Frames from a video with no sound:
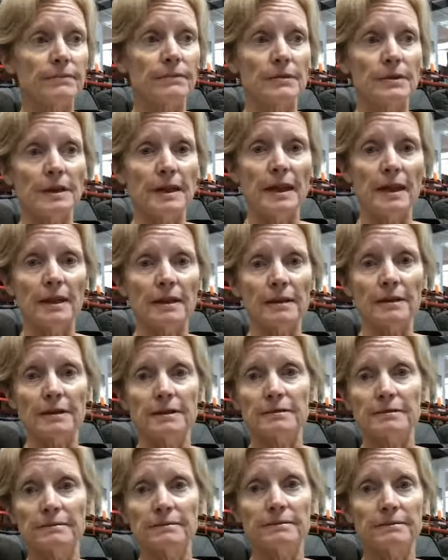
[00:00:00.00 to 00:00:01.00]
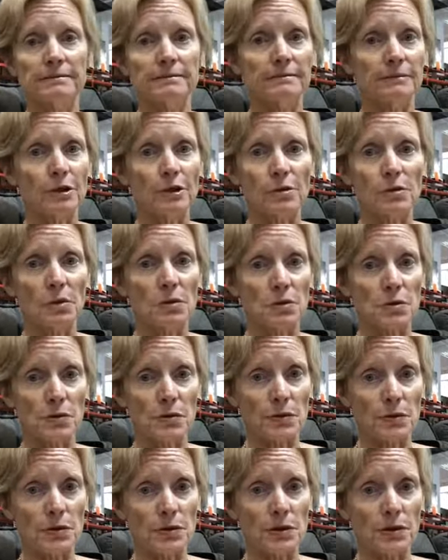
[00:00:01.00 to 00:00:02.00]
yell and do all
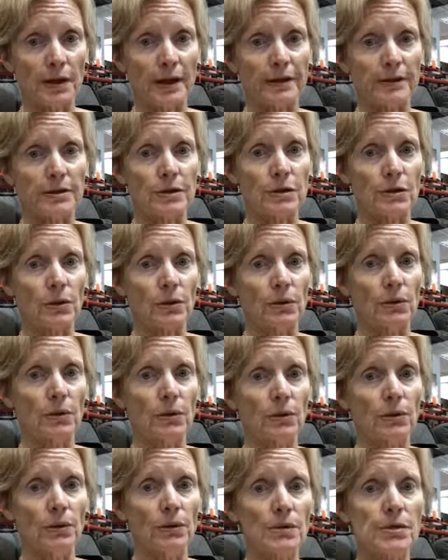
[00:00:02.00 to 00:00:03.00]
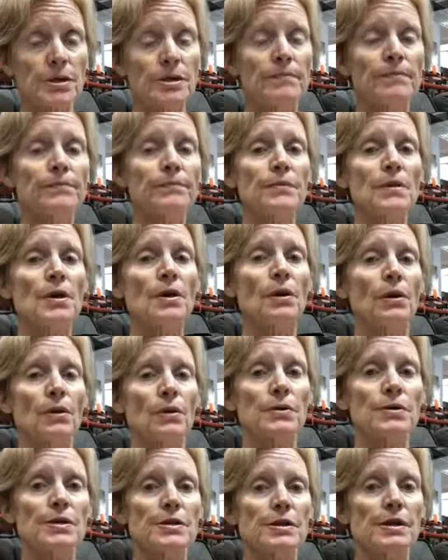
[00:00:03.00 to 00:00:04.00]
sorts of things. The
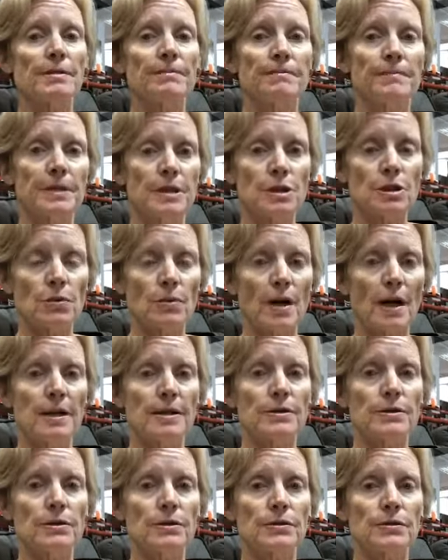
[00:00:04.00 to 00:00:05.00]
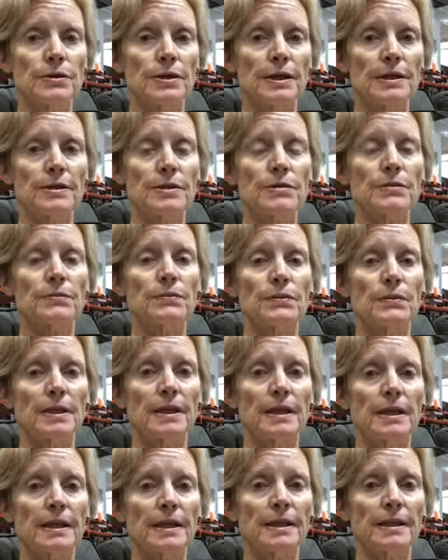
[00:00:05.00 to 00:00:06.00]
horses habituate to things
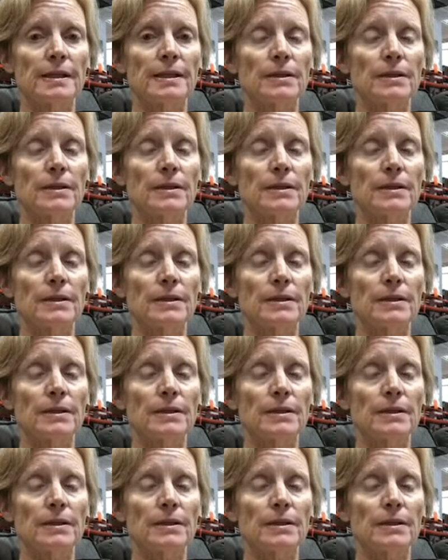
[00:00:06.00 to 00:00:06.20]
really,